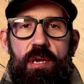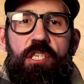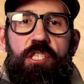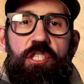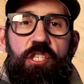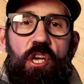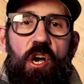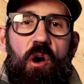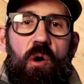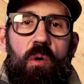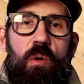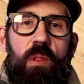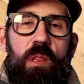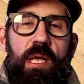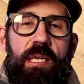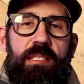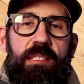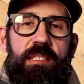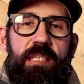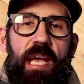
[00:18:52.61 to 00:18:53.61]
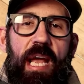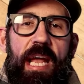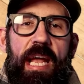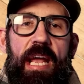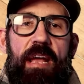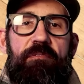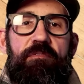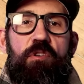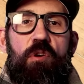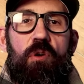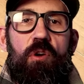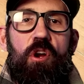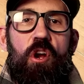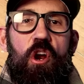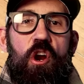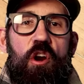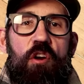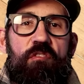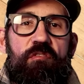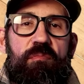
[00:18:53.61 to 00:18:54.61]
So let's say if your
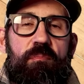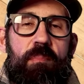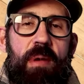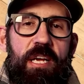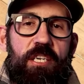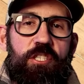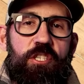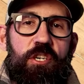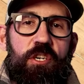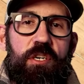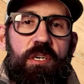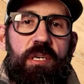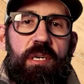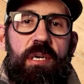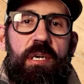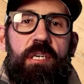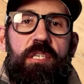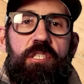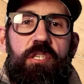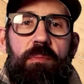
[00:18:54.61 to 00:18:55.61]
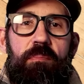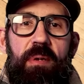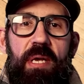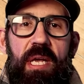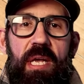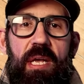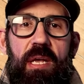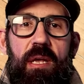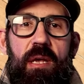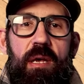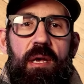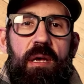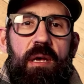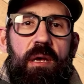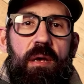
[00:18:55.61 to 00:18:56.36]
kerf measured to be